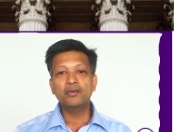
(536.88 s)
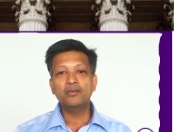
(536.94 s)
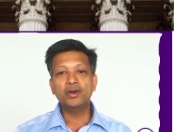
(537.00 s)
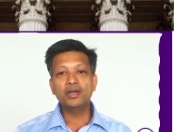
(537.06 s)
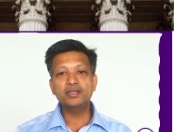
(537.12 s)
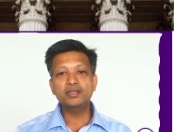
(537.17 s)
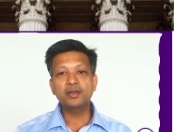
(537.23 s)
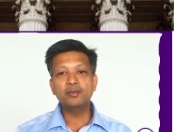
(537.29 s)

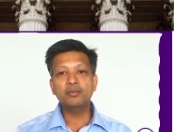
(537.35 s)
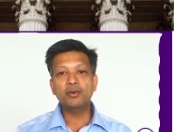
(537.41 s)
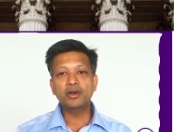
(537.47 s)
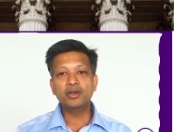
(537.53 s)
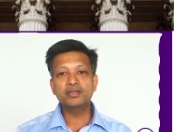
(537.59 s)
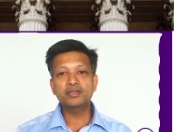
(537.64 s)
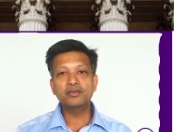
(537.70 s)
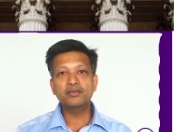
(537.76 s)
What is the
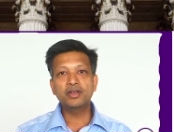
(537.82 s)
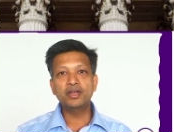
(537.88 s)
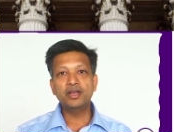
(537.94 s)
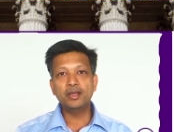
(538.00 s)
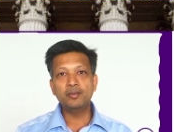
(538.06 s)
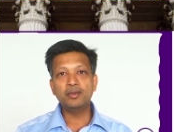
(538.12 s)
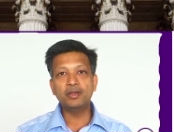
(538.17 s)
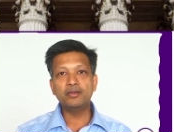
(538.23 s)
importance of a
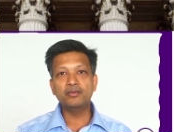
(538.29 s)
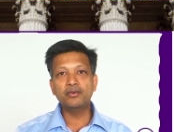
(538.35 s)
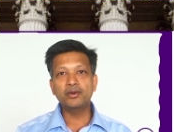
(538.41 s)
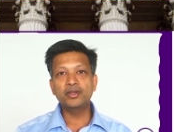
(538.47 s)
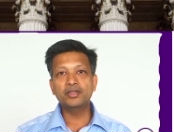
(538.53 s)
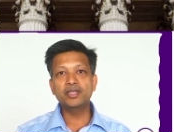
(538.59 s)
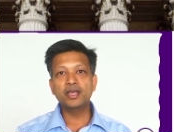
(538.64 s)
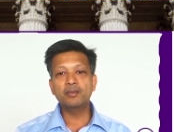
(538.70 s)
label?
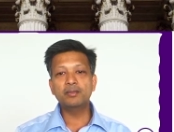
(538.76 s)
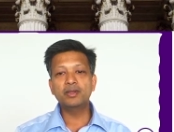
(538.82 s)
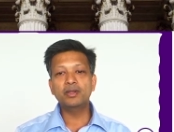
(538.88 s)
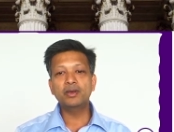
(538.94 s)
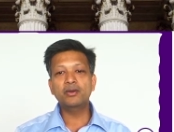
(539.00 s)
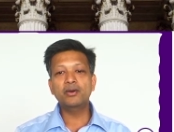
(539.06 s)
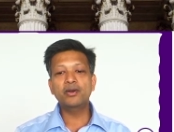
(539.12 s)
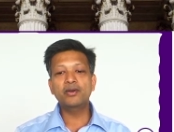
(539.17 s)
For
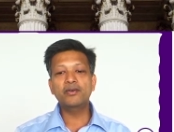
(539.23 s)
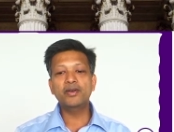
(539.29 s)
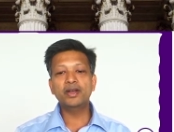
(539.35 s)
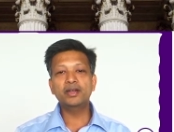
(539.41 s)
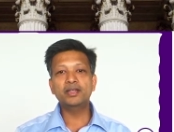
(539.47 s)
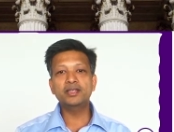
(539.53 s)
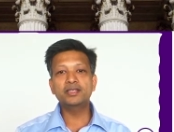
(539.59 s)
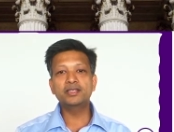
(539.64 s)
example, a
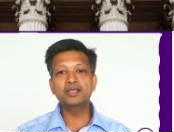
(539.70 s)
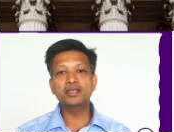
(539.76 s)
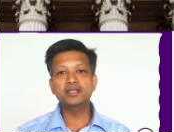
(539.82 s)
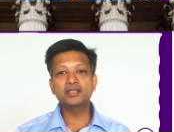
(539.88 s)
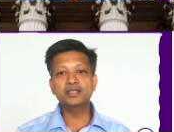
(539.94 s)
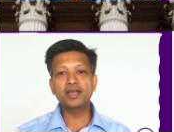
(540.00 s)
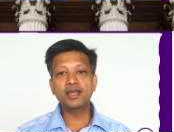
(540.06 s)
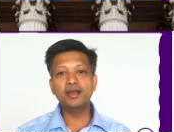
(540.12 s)
contract is
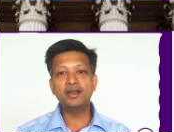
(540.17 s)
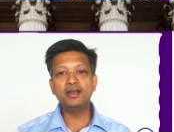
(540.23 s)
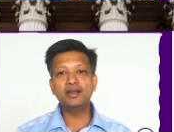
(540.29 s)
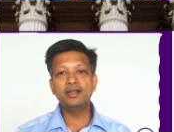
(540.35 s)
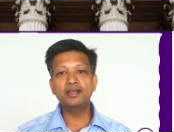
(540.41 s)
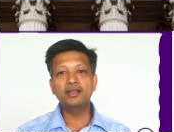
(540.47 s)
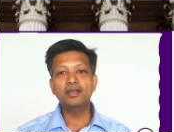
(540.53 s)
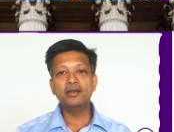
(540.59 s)

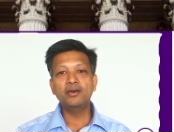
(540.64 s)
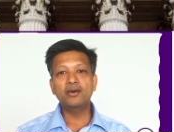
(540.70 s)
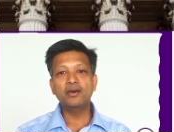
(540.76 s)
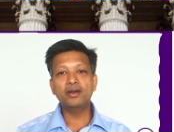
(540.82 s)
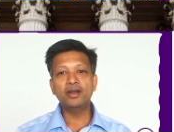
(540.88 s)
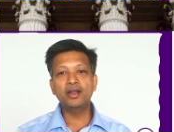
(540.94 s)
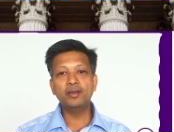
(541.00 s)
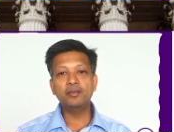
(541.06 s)
styled
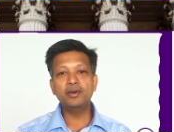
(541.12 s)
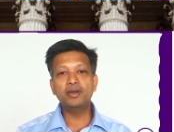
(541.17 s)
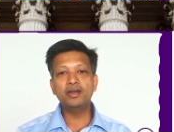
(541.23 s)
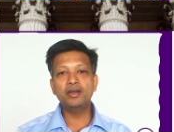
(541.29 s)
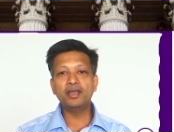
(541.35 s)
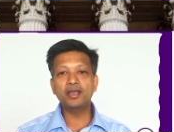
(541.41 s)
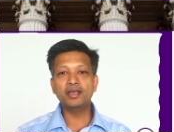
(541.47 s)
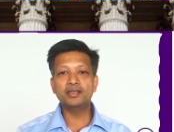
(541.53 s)
or
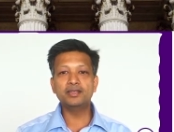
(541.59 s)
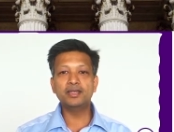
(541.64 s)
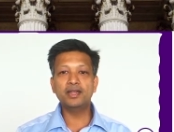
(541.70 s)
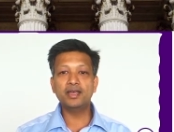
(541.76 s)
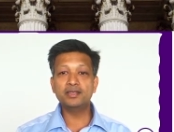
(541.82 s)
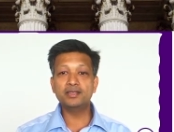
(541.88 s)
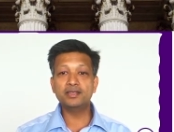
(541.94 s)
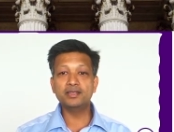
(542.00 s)
labeled as a
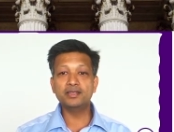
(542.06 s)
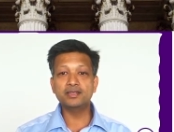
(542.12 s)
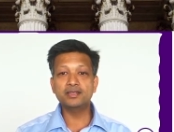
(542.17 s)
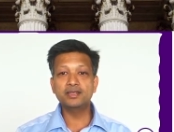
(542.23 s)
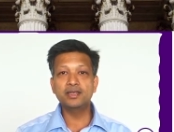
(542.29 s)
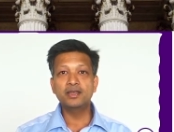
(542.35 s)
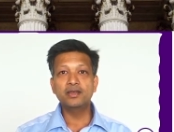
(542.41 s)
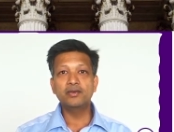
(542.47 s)
license.